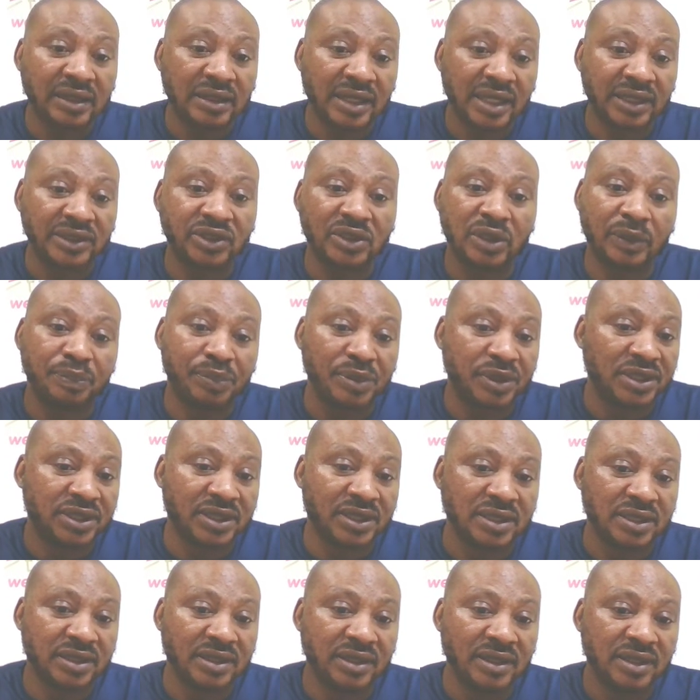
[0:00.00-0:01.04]
desktop
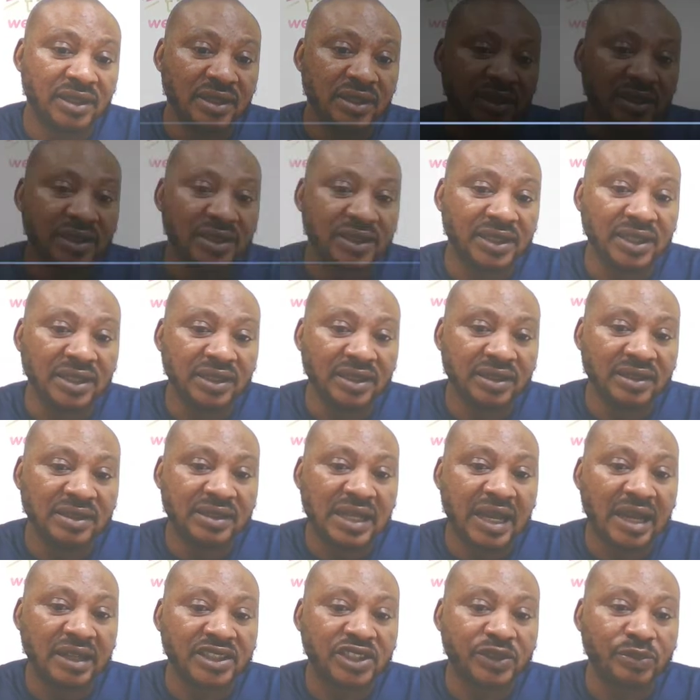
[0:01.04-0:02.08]
PC. See,
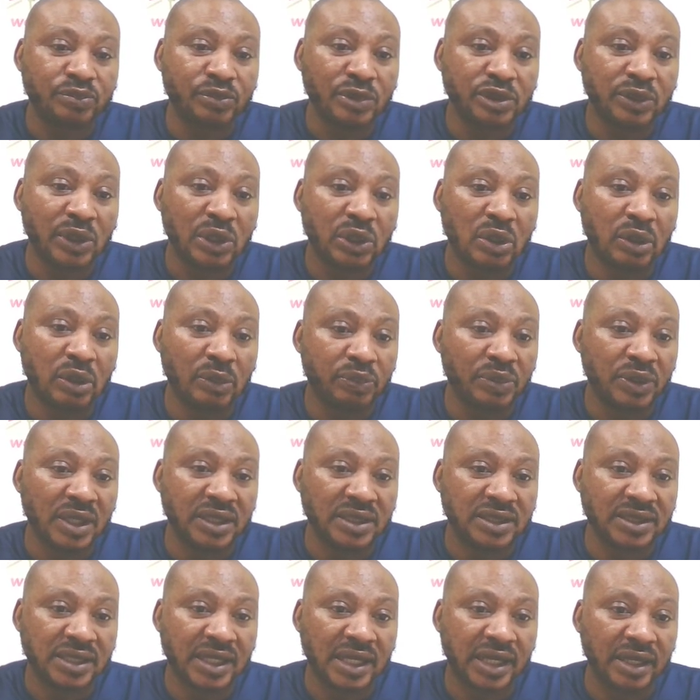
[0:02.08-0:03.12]
there are small
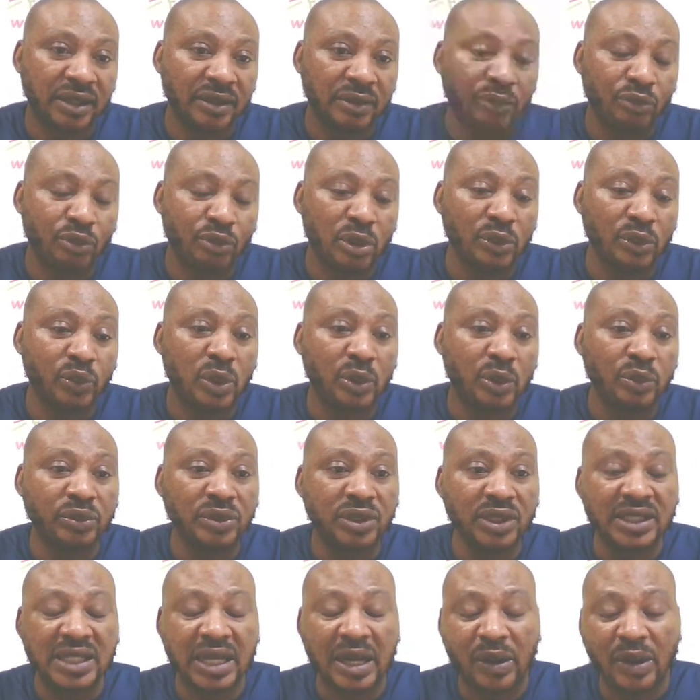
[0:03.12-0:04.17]
components here. But when we
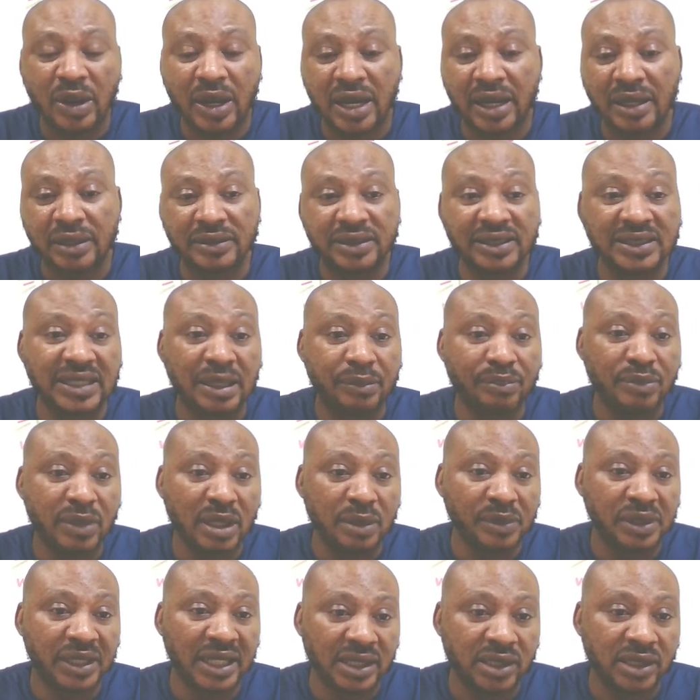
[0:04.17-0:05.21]
did these are
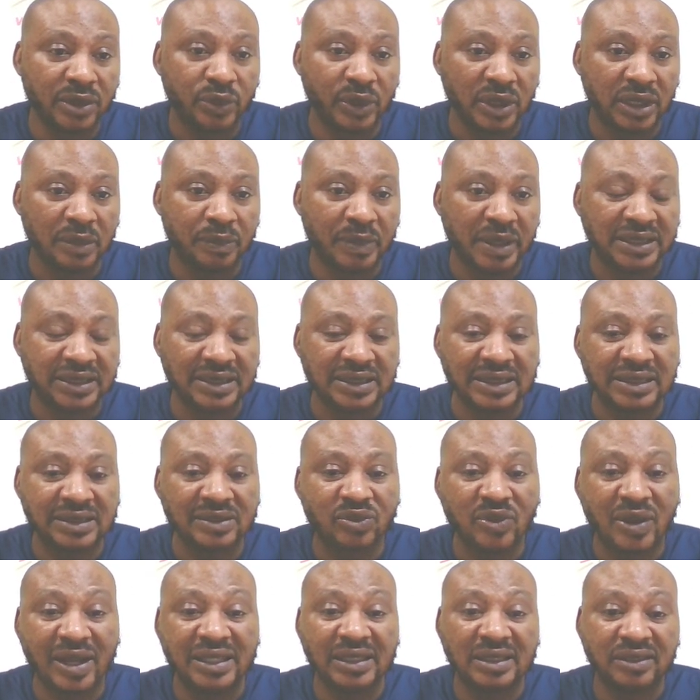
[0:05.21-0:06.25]
memory anyway, but
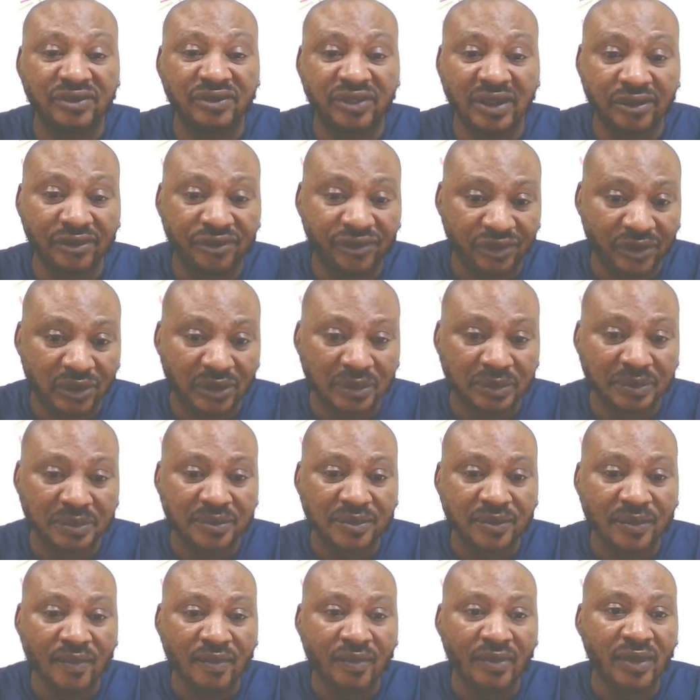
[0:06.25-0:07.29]
it's quite different from
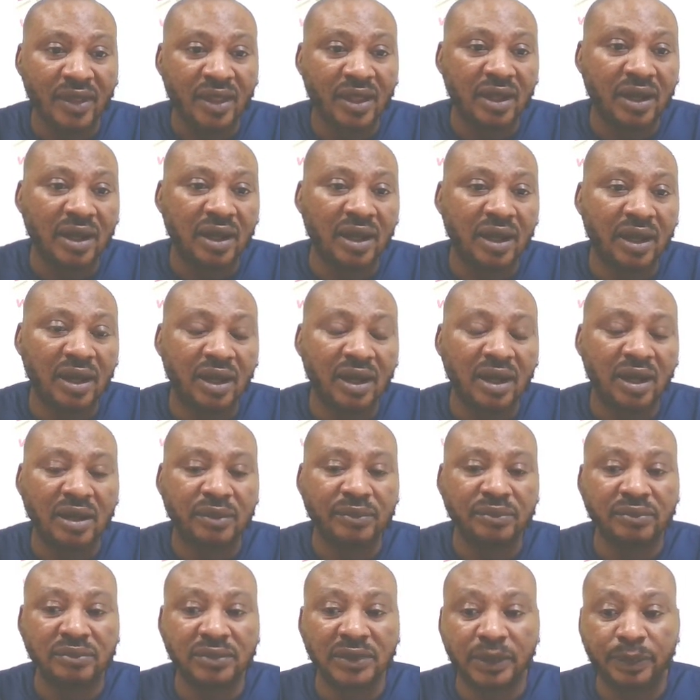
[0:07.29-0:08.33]

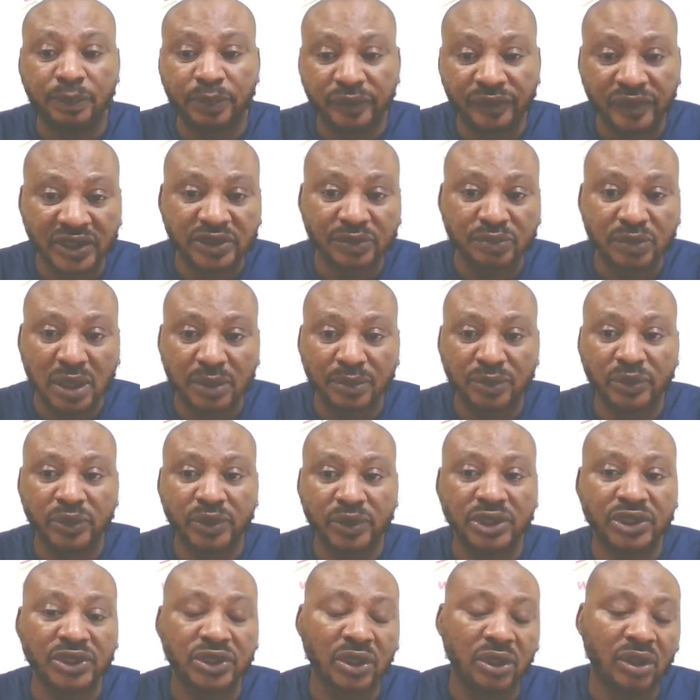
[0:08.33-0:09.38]
the previous memory
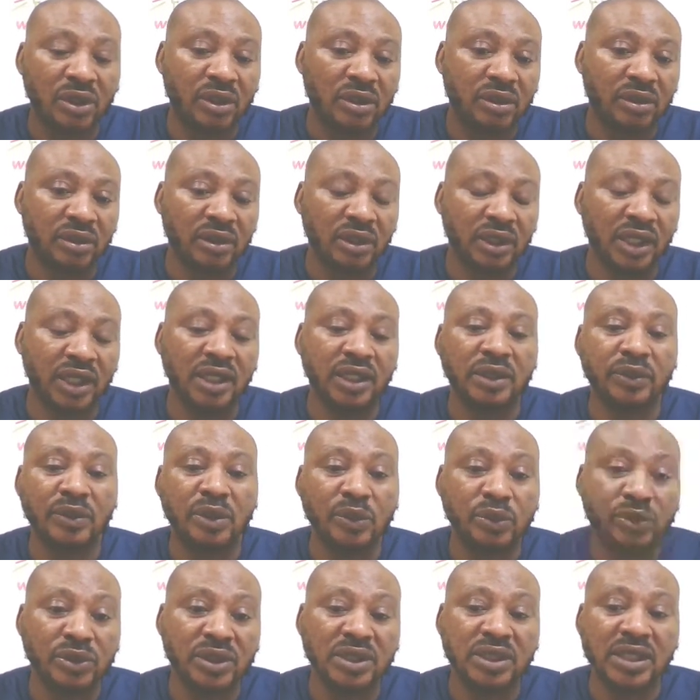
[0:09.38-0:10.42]
we saw
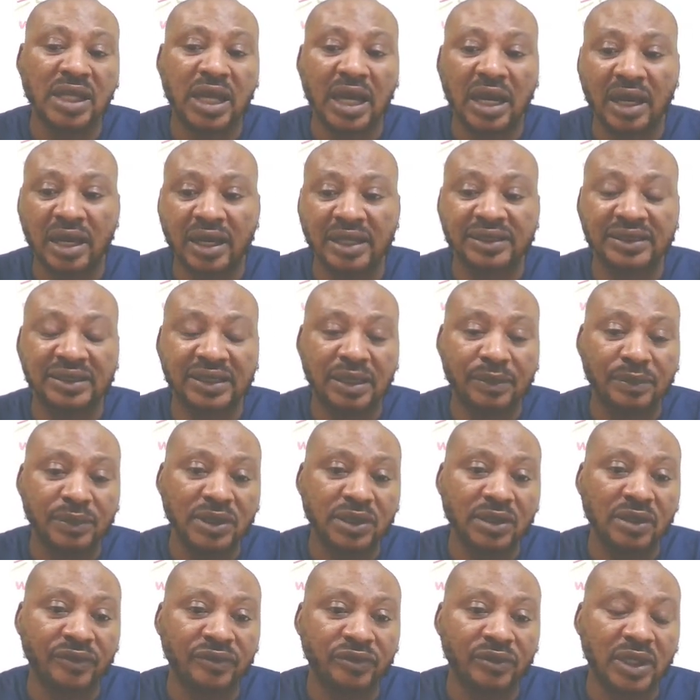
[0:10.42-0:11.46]
when we did the
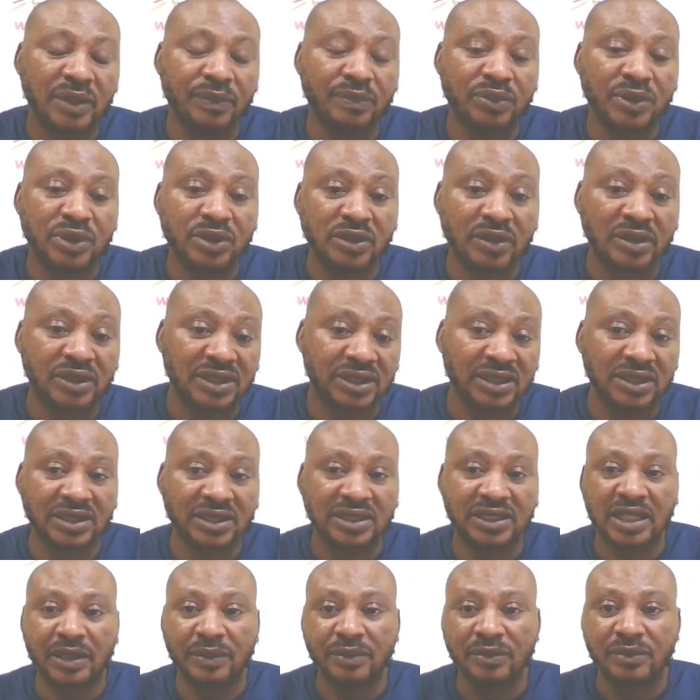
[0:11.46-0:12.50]
assembling of a building
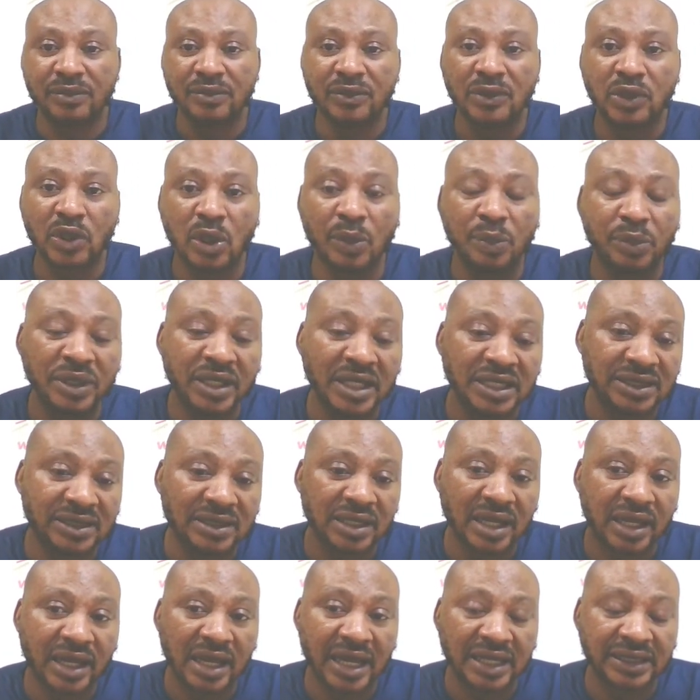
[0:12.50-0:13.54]
system. Component
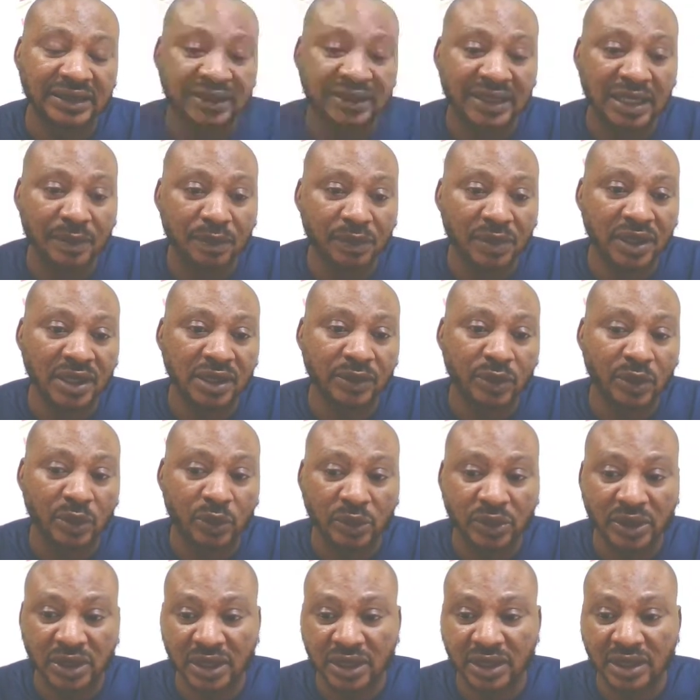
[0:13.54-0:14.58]
assembling, when
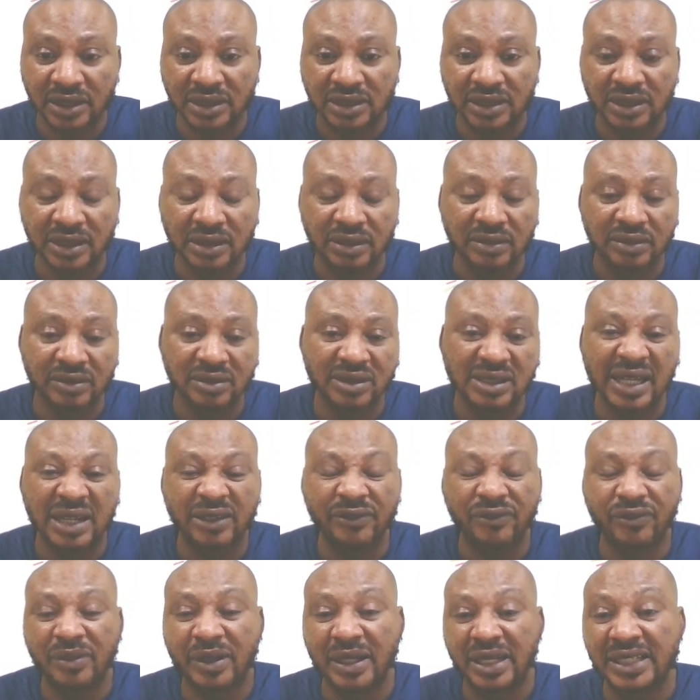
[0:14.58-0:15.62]
we did it in
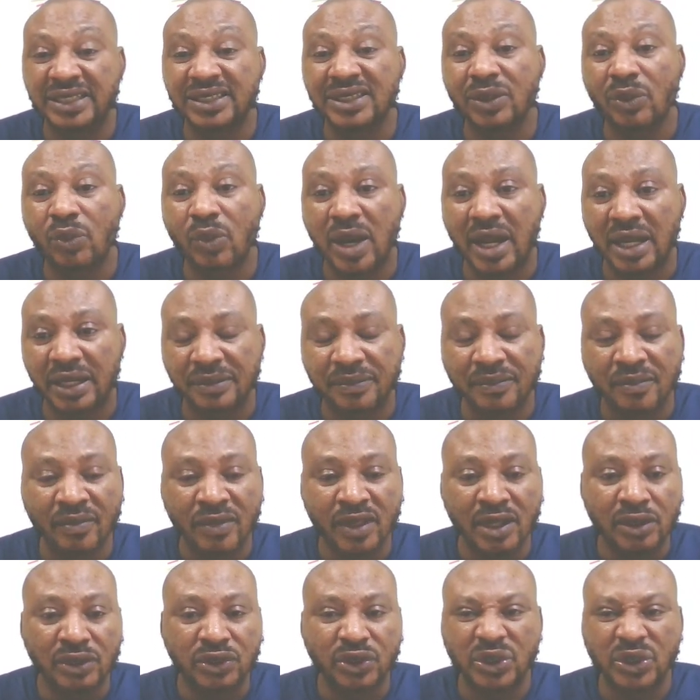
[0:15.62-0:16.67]
let's say 1.
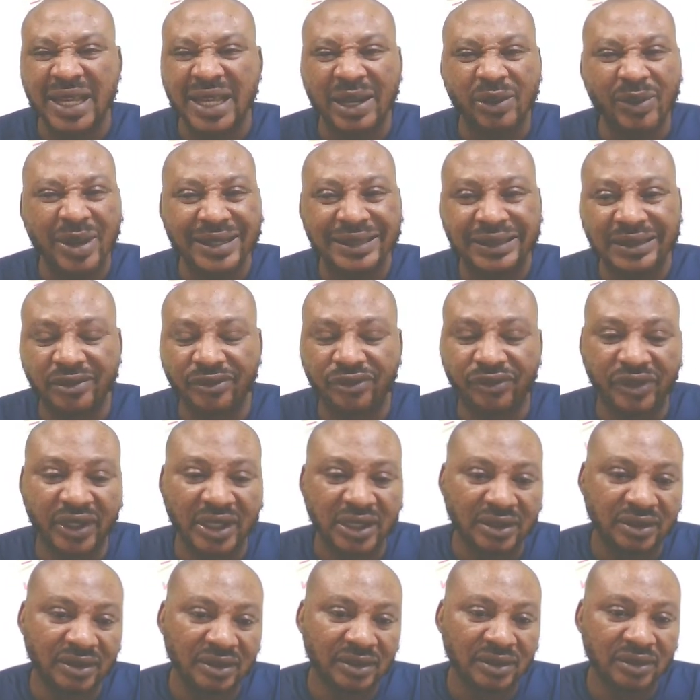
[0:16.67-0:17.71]
So they are quite
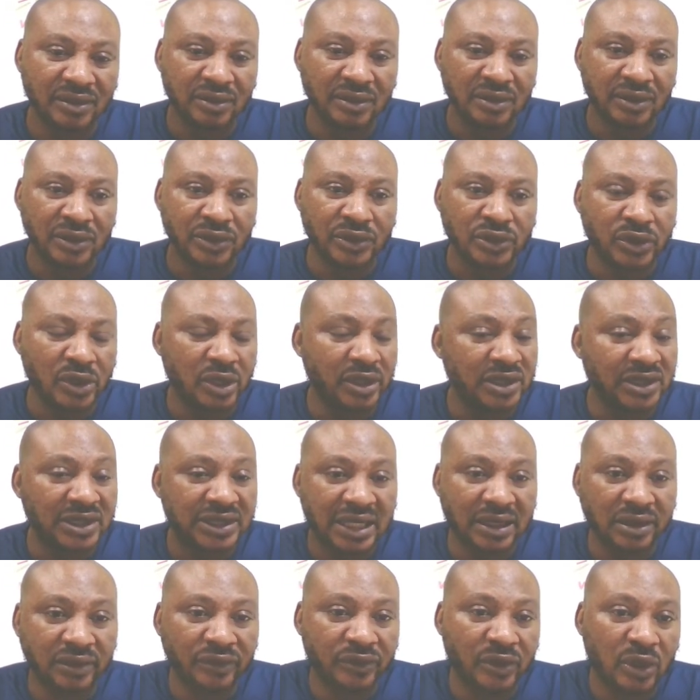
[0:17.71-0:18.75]
different. So all these
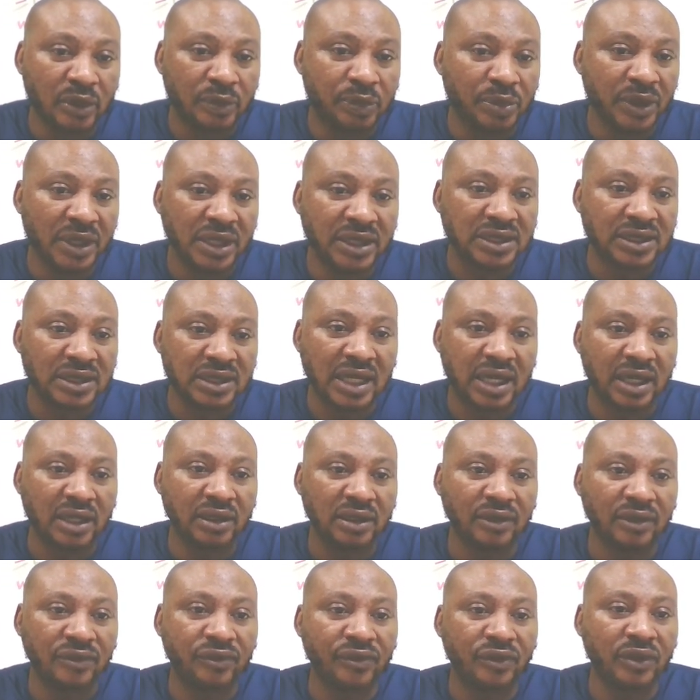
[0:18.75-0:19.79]
kind of components now,
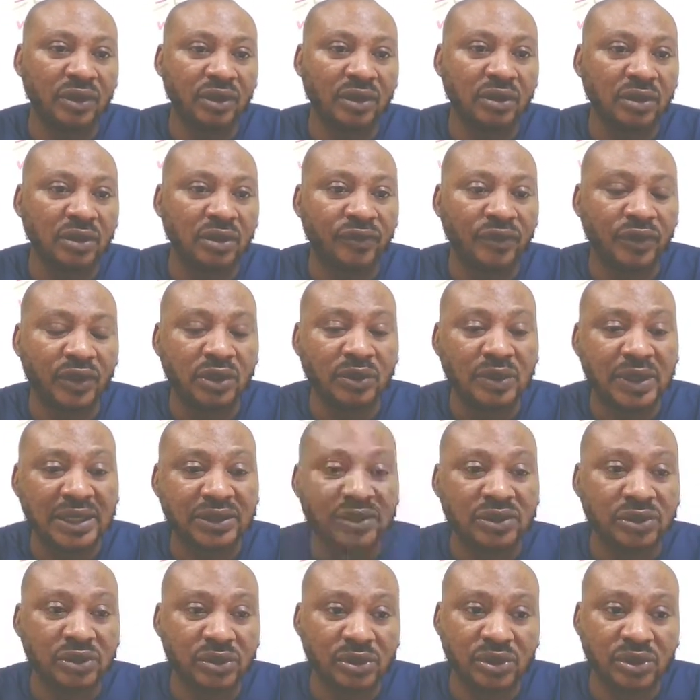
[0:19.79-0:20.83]
if you don't know how
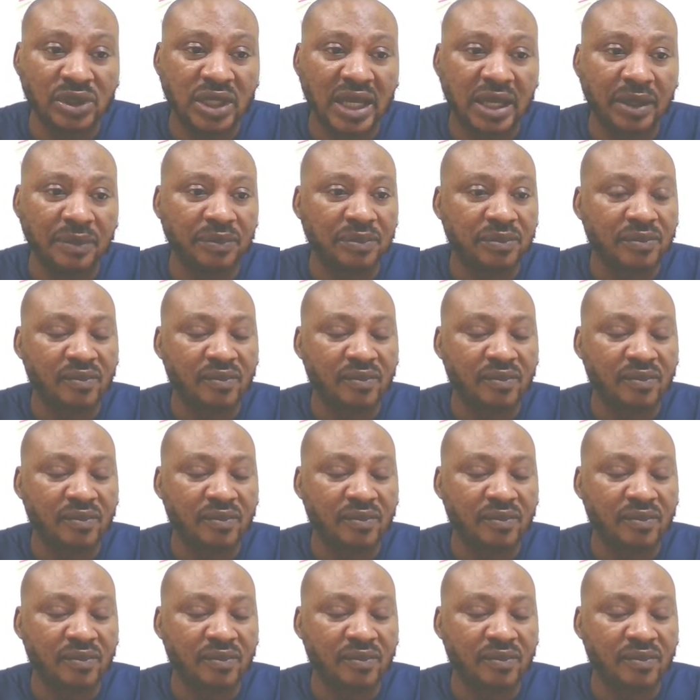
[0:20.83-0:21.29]
to do them,